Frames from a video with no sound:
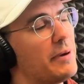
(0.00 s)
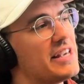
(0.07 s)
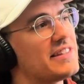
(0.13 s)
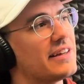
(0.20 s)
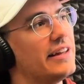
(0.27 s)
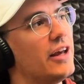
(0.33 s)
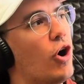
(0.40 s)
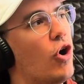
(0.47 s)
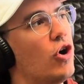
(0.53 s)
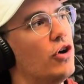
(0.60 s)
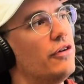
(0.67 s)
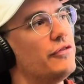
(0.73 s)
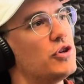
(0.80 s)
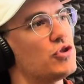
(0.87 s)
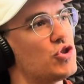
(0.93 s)
basically,
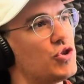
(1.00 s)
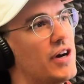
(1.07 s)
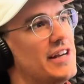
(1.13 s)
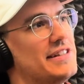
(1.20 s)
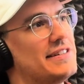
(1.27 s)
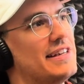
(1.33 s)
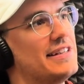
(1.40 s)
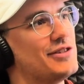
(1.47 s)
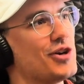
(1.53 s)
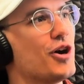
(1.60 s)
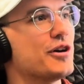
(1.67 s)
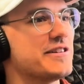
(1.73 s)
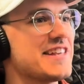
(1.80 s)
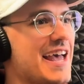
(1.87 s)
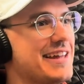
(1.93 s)
all of your traces
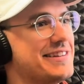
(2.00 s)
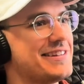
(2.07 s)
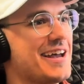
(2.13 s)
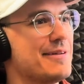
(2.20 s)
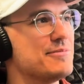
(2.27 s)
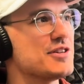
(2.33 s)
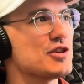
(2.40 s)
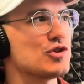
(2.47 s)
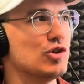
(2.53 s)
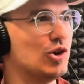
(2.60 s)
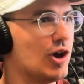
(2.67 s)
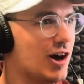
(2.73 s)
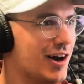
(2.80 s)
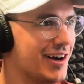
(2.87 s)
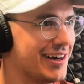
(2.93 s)
are 10 times as
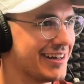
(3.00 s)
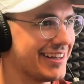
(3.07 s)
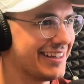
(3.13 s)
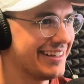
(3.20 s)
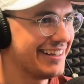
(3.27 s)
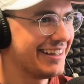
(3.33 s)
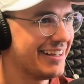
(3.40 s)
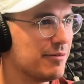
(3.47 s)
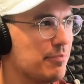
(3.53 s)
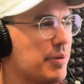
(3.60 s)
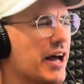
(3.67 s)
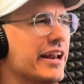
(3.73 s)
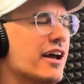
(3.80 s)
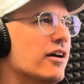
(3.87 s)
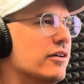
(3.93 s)
long.
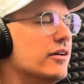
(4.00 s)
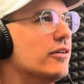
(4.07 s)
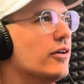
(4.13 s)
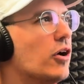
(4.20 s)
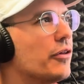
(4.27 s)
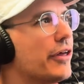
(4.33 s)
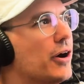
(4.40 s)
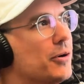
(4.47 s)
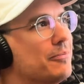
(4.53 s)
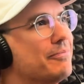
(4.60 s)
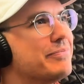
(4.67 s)
But although,